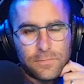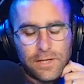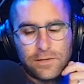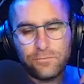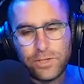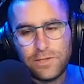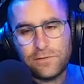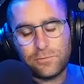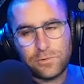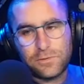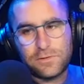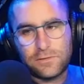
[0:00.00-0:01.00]
and
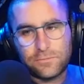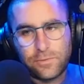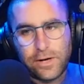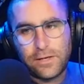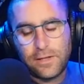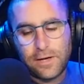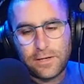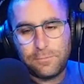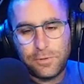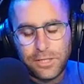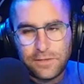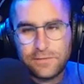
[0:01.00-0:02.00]
resources right like a
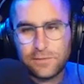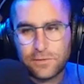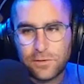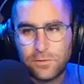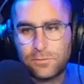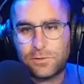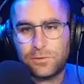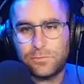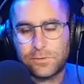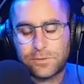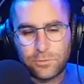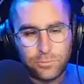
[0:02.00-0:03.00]
place to go to
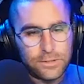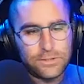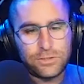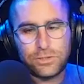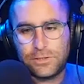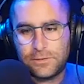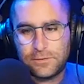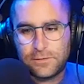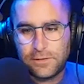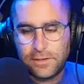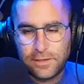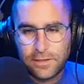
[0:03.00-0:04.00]
with questions
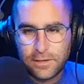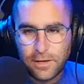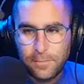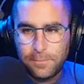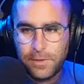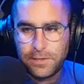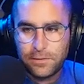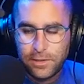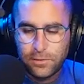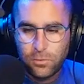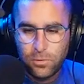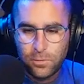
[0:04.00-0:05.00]
and and comp and,
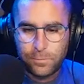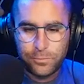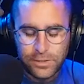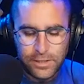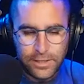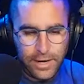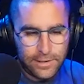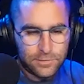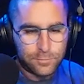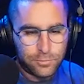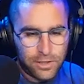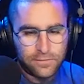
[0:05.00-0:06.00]
and corporate like
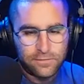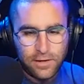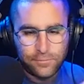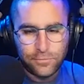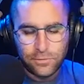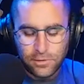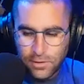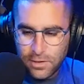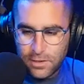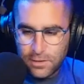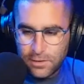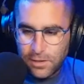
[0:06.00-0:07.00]
enterprise level
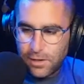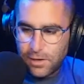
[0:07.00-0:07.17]
uh